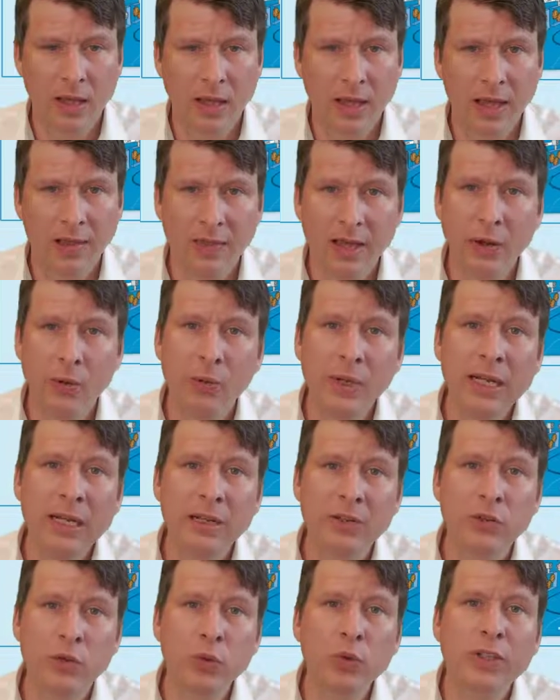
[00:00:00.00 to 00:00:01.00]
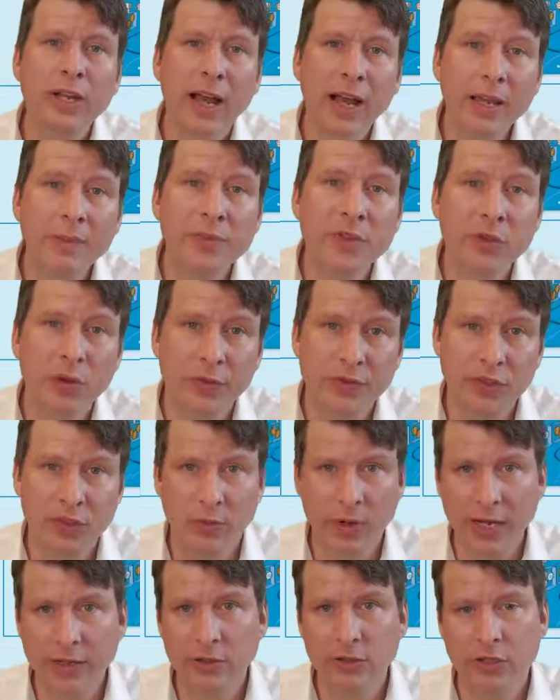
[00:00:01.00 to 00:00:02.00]
And there are really two types of
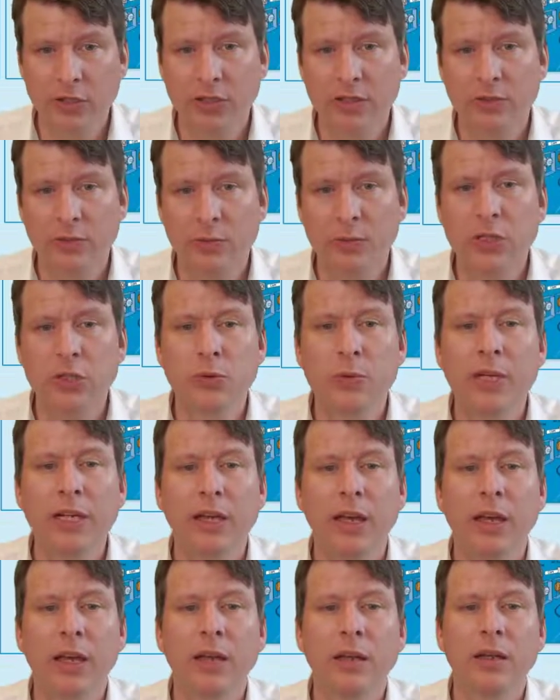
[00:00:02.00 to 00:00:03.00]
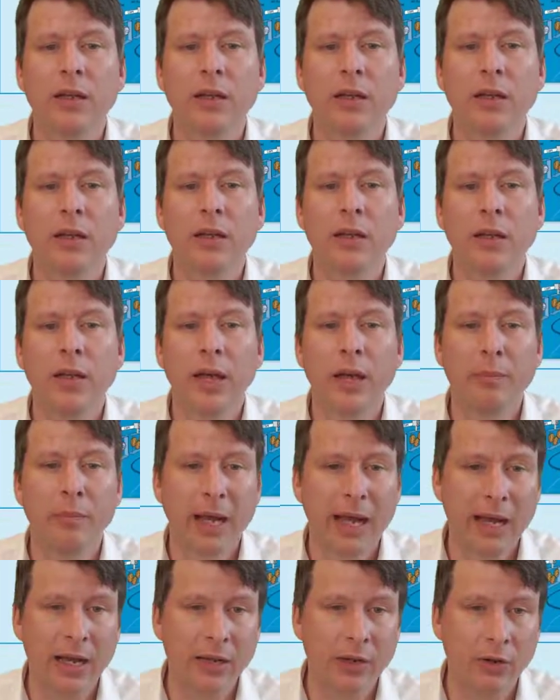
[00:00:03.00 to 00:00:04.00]
strategies which we can
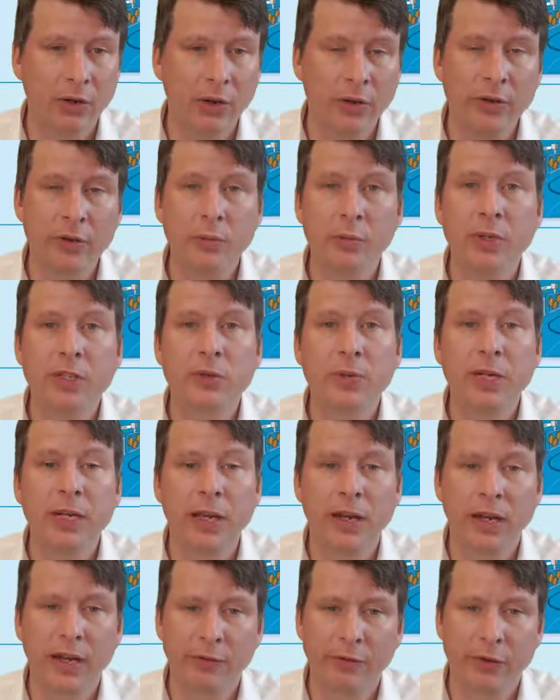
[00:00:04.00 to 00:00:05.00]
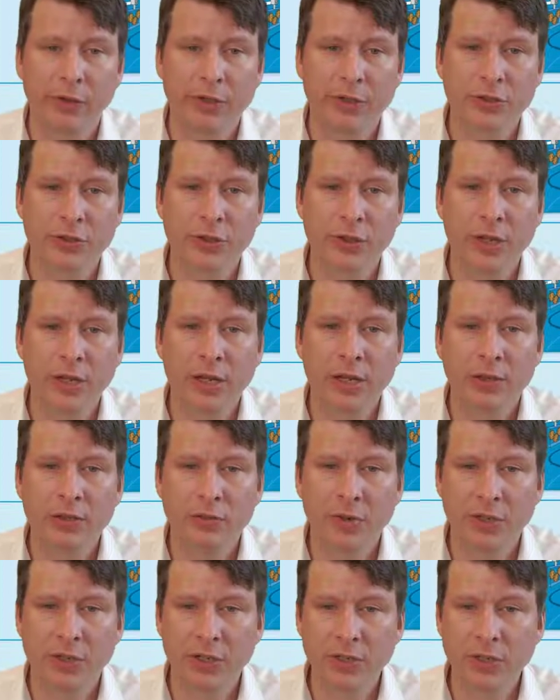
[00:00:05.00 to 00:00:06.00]
embark on, which we can leverage.
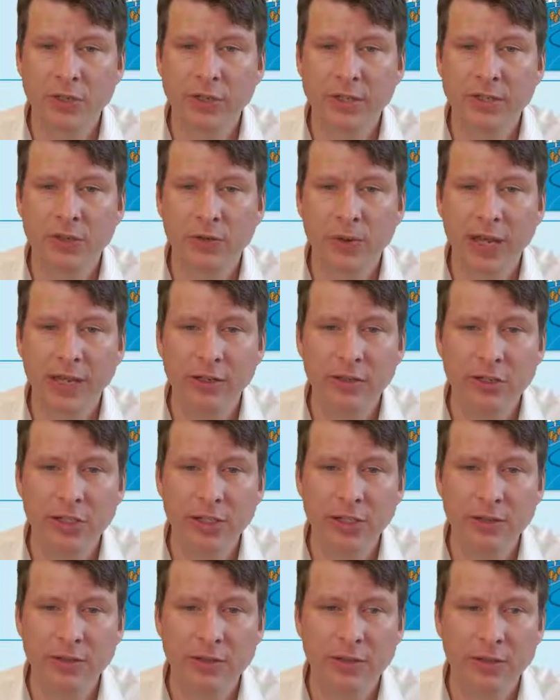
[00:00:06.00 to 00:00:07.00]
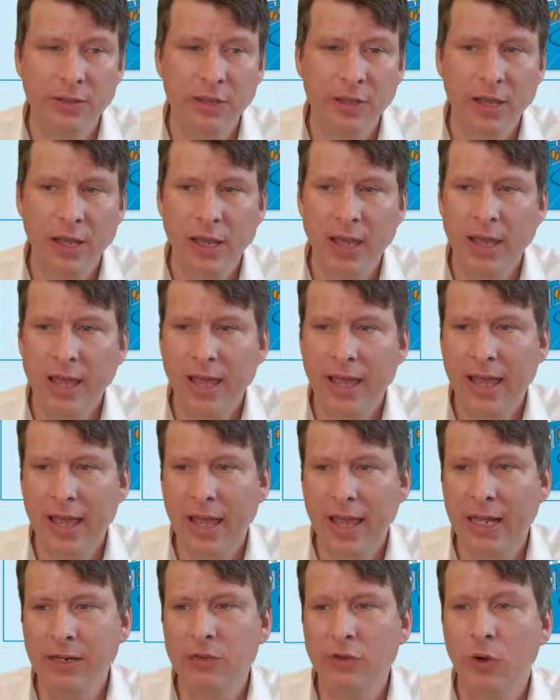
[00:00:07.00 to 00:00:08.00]
Traditional strategies
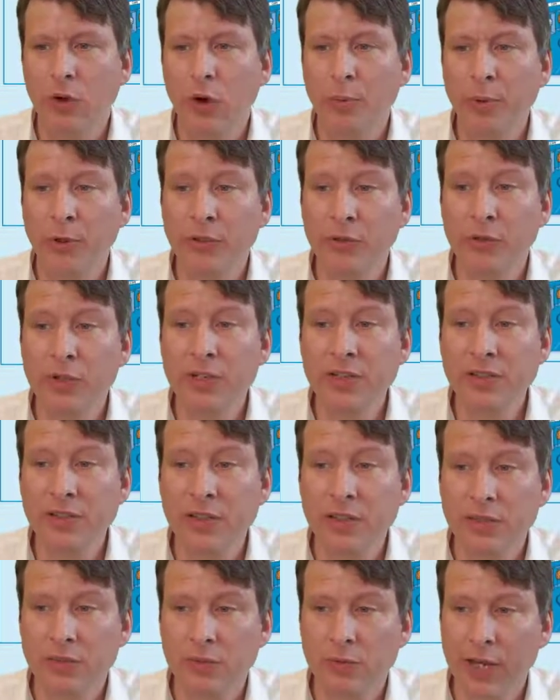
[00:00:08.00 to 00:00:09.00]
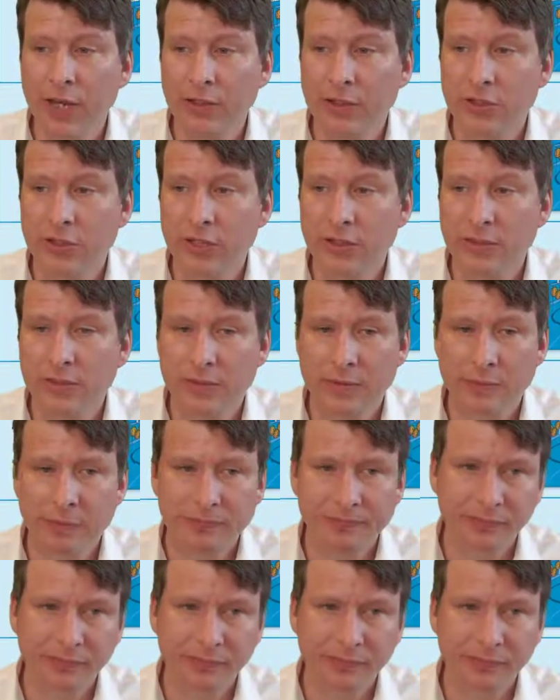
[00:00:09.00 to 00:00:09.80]
and opportunistic strategies.